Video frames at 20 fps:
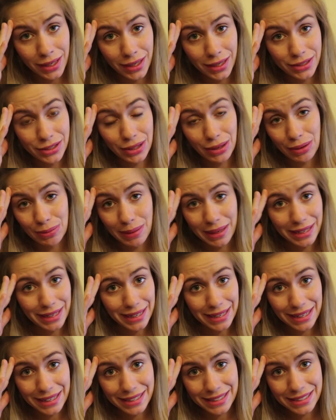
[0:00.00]
So, oh my
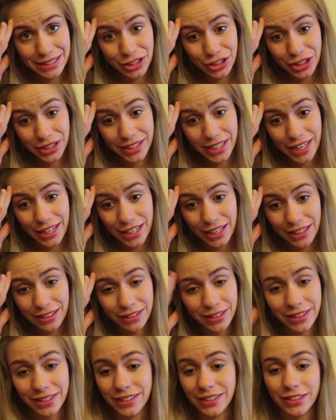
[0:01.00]
god, it is just
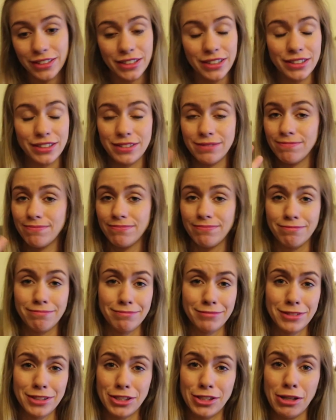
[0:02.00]
getting
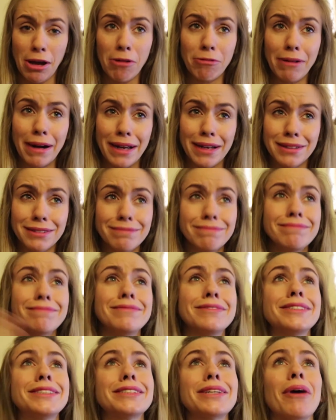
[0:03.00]
so real.
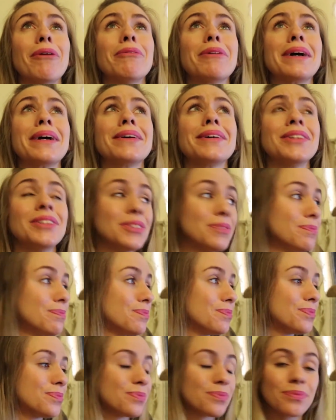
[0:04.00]
So real.
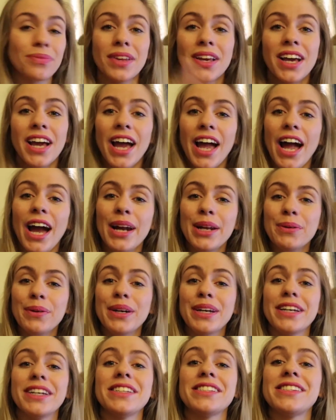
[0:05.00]

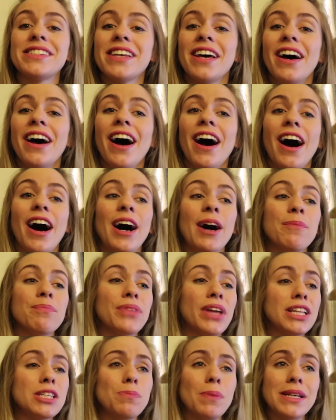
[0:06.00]
Anyways,
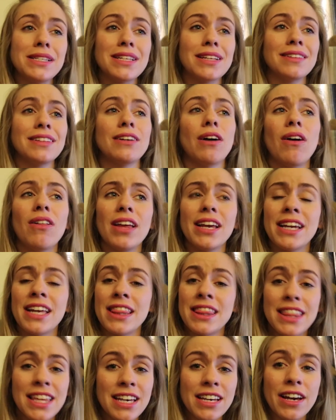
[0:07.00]
that's basically all I
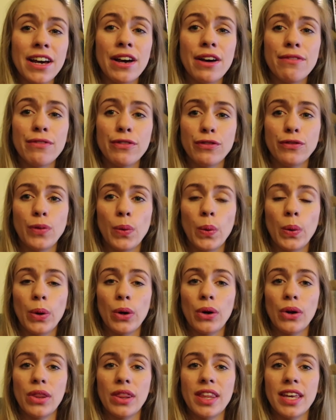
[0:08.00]
can think of
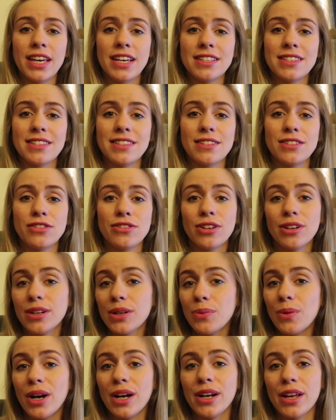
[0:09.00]
for this
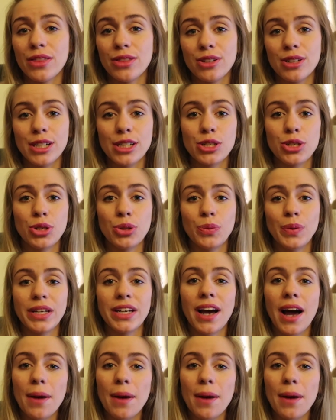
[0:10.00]
31 and 32 week